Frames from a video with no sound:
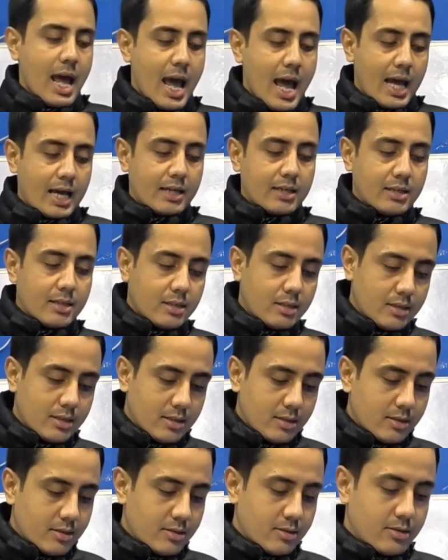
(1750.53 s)
and
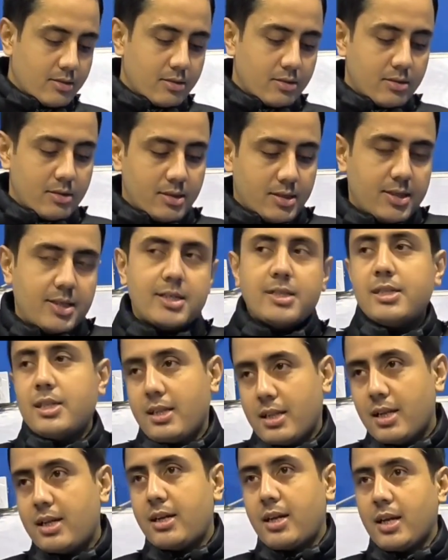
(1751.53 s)
search
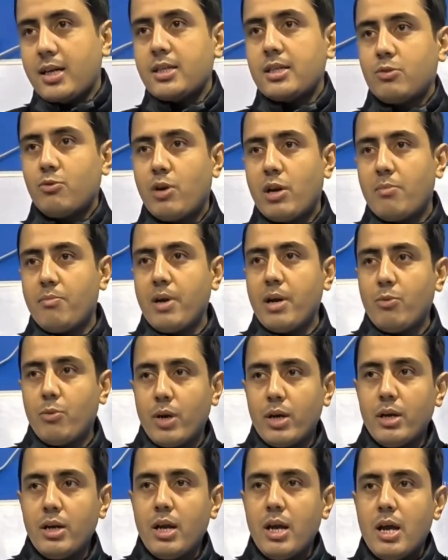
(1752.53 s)
in the text one by
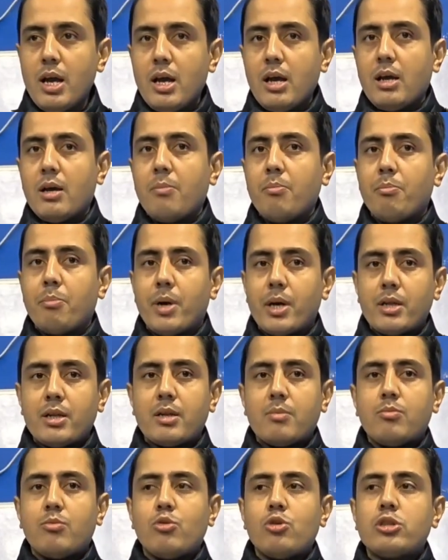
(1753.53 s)
one.
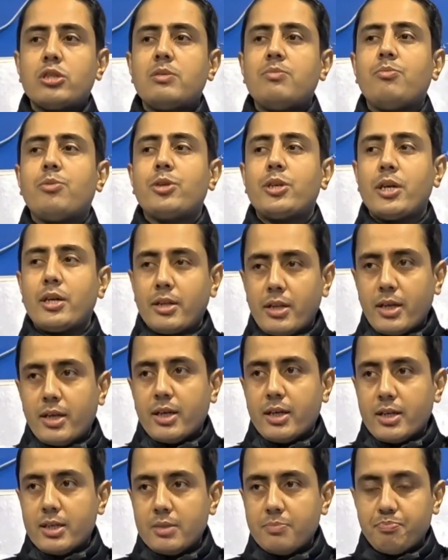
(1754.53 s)
But the most important
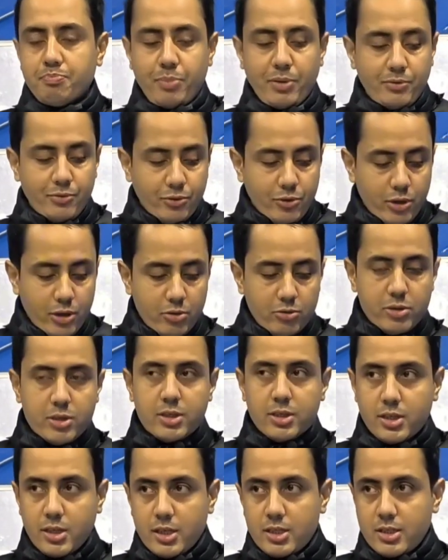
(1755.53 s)
thing is, before you
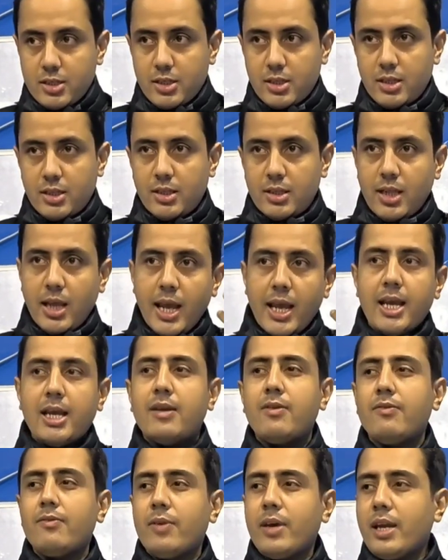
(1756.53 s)
search,
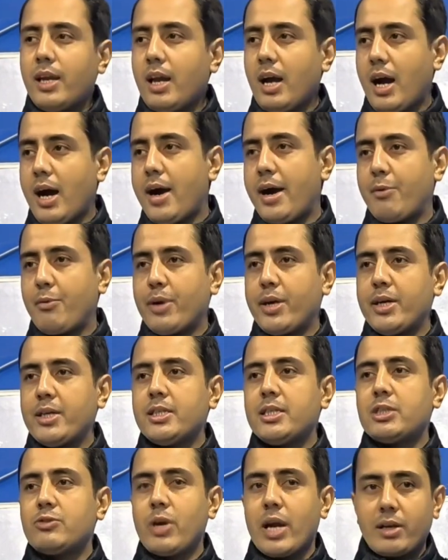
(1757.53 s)
think very hard what it
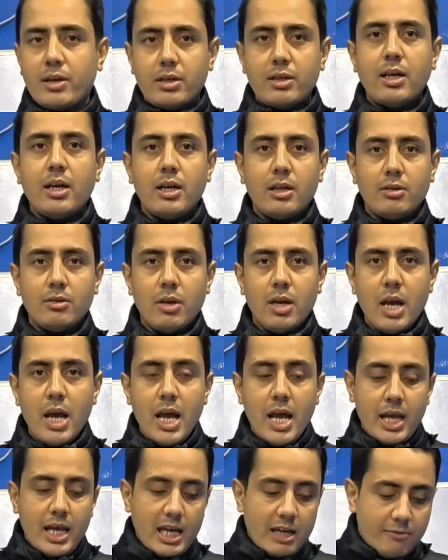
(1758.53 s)
is trying to tell you.
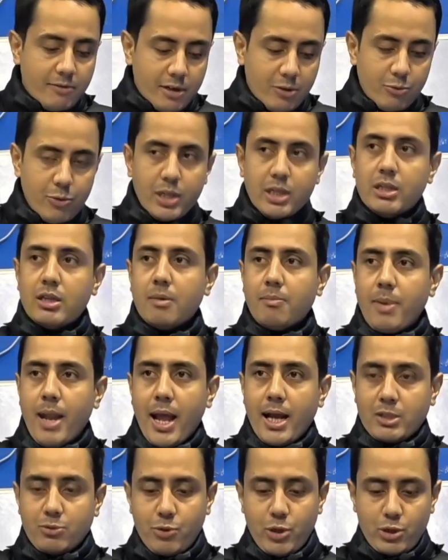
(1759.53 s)
Even with the
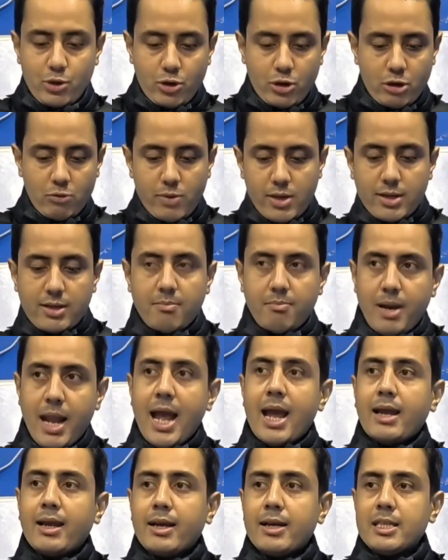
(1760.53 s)
blanks, we don't know what the
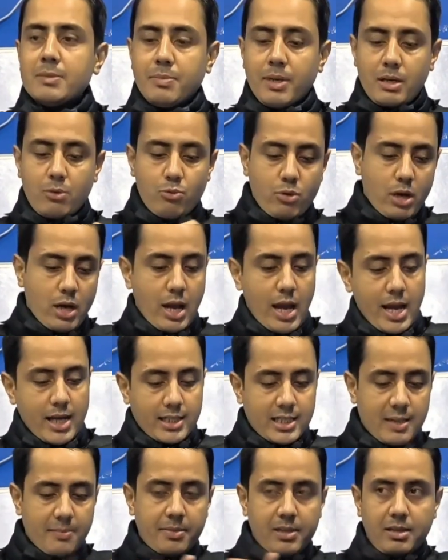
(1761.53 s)
blank is, but
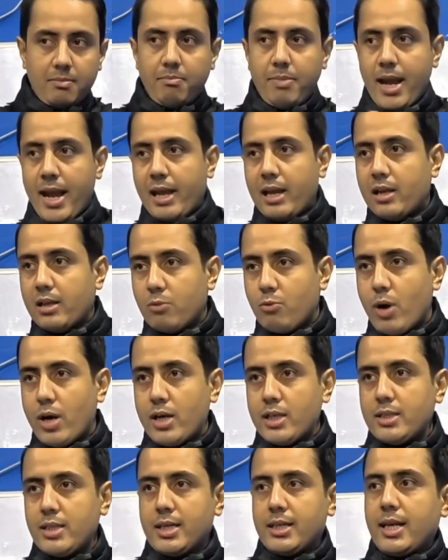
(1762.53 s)
accept the blank.
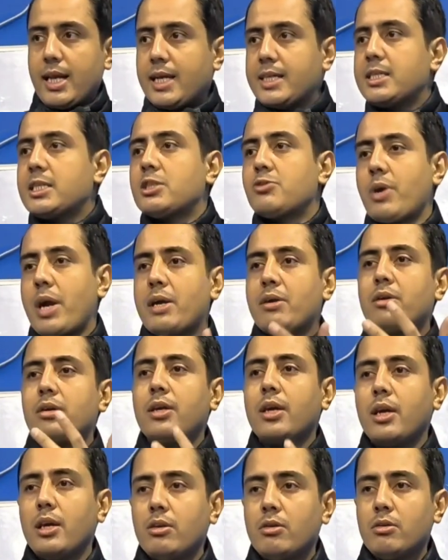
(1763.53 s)
What is the text trying to
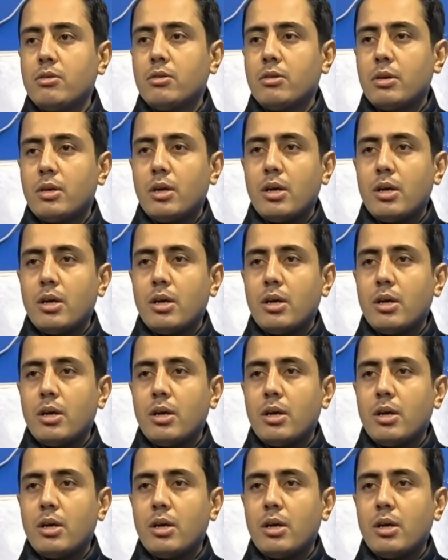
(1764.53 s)
tell you?